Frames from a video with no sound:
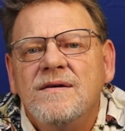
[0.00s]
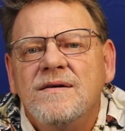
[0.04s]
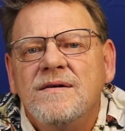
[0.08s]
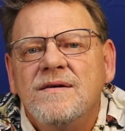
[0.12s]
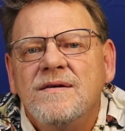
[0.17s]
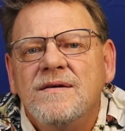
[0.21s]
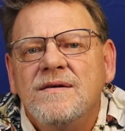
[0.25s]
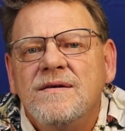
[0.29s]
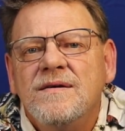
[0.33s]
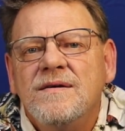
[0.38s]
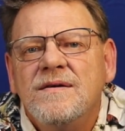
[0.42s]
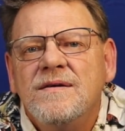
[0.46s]

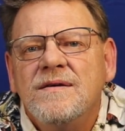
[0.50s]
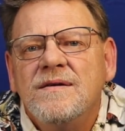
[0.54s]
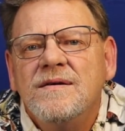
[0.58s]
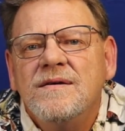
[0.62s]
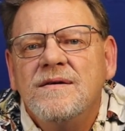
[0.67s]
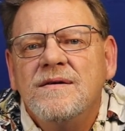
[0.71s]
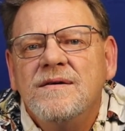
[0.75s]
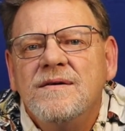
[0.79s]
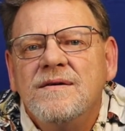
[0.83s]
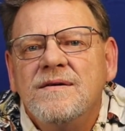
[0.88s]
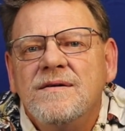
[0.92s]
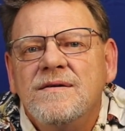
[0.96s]

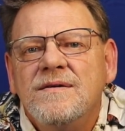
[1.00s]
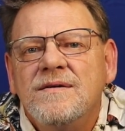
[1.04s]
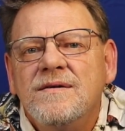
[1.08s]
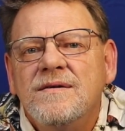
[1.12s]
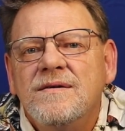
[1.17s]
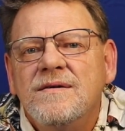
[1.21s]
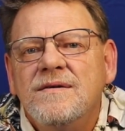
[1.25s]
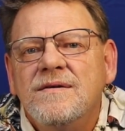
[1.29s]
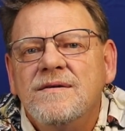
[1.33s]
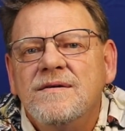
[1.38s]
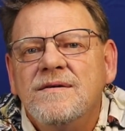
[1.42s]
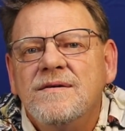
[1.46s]

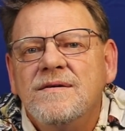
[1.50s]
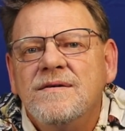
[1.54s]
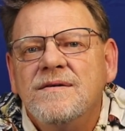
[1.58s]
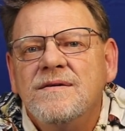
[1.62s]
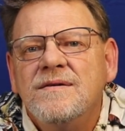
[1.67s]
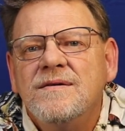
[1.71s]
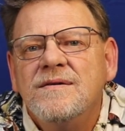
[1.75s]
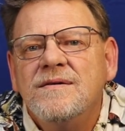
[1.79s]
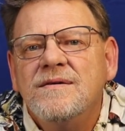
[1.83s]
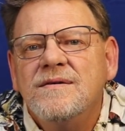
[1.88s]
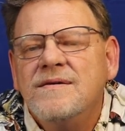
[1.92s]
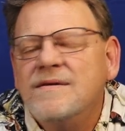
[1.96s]

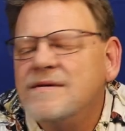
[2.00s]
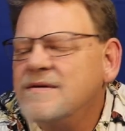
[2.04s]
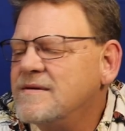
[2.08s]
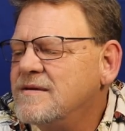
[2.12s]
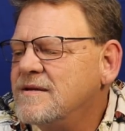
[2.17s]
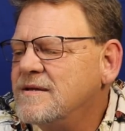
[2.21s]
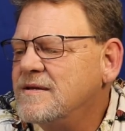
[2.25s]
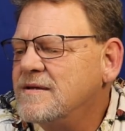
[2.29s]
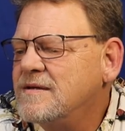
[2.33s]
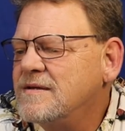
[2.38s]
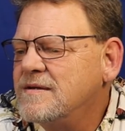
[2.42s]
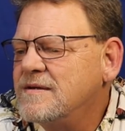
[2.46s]

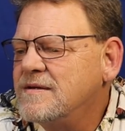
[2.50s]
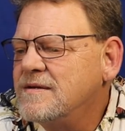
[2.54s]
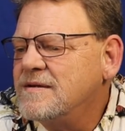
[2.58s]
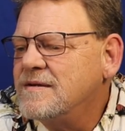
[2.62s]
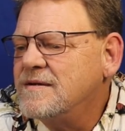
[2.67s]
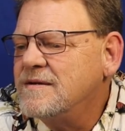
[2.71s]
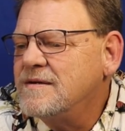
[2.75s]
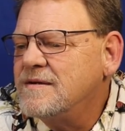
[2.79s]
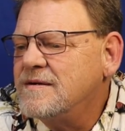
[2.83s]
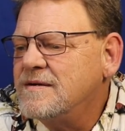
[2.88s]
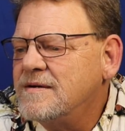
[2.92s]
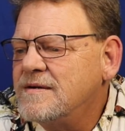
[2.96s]

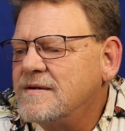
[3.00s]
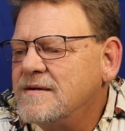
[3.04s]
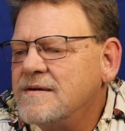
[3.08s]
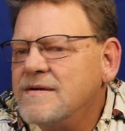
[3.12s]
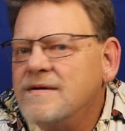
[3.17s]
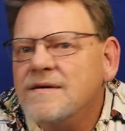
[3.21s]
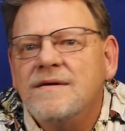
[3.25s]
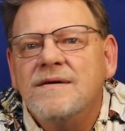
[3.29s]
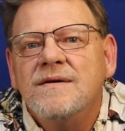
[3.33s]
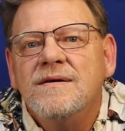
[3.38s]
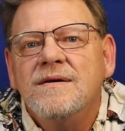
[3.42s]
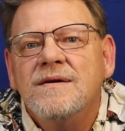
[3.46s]

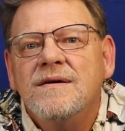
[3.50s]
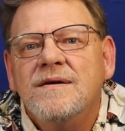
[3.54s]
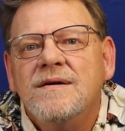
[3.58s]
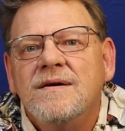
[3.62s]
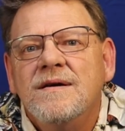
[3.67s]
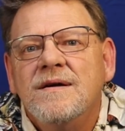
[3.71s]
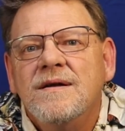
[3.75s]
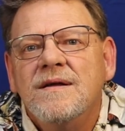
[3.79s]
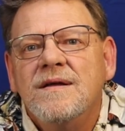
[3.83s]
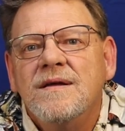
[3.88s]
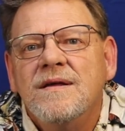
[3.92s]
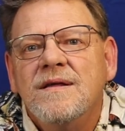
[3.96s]

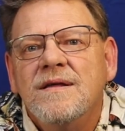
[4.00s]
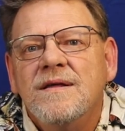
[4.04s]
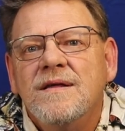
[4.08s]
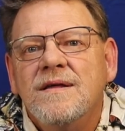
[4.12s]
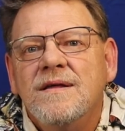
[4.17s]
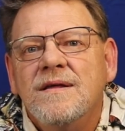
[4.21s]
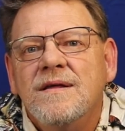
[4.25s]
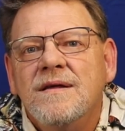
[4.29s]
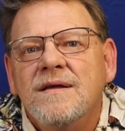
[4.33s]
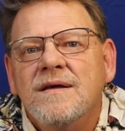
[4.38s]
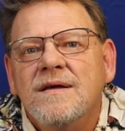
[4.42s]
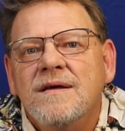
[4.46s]

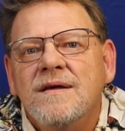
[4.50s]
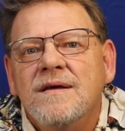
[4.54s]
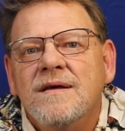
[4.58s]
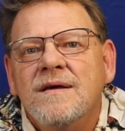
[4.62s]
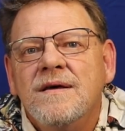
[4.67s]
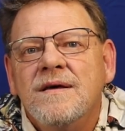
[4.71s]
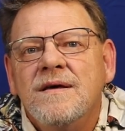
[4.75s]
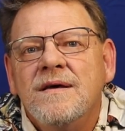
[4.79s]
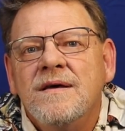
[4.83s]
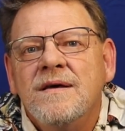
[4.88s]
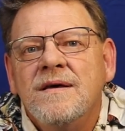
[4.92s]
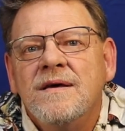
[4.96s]

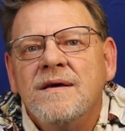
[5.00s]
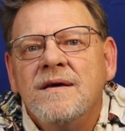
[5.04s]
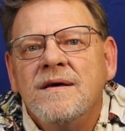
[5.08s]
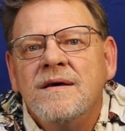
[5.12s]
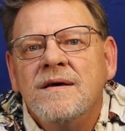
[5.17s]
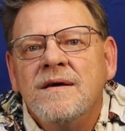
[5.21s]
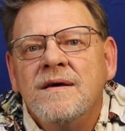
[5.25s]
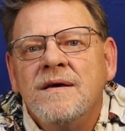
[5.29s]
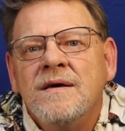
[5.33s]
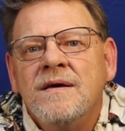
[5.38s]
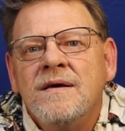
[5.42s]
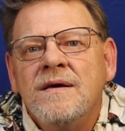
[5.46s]

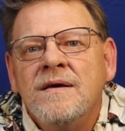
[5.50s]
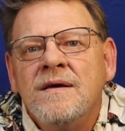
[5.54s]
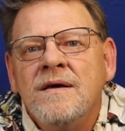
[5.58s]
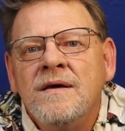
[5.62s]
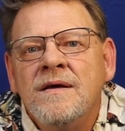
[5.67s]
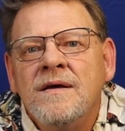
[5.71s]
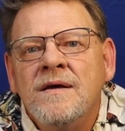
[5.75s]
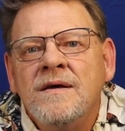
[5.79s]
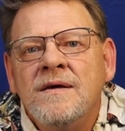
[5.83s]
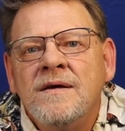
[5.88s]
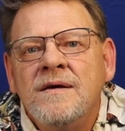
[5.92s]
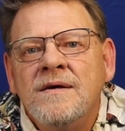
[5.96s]

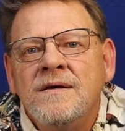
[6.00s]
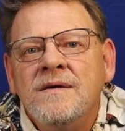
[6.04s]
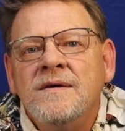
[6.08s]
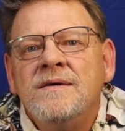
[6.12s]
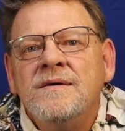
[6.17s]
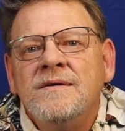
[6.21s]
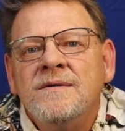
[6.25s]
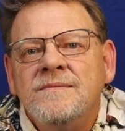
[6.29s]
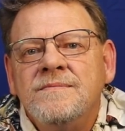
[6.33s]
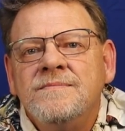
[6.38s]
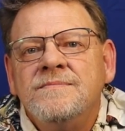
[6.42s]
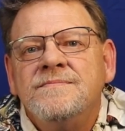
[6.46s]

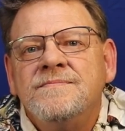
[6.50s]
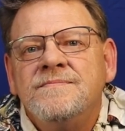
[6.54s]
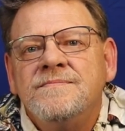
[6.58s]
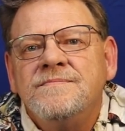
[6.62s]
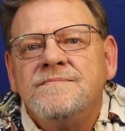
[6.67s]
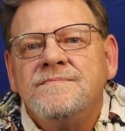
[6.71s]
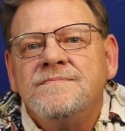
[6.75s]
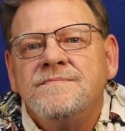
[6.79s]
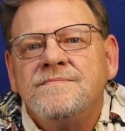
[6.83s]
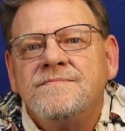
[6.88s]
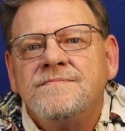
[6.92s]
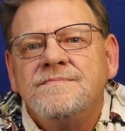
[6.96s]

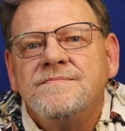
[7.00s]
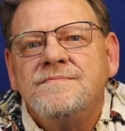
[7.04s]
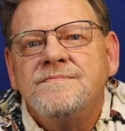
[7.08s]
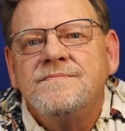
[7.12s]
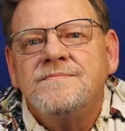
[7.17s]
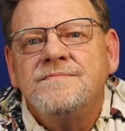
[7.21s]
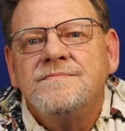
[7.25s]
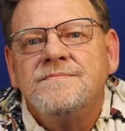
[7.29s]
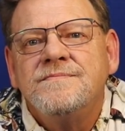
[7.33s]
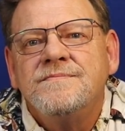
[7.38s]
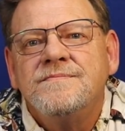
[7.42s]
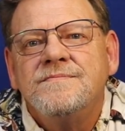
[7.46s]

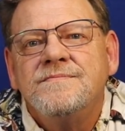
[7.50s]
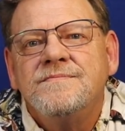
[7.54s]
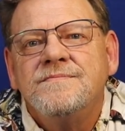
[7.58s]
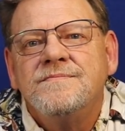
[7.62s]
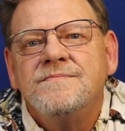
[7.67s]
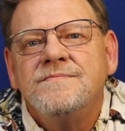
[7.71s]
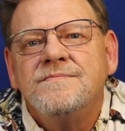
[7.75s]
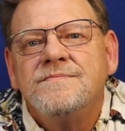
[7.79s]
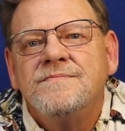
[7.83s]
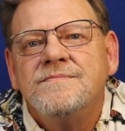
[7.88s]
No words are spoken by the person on screen.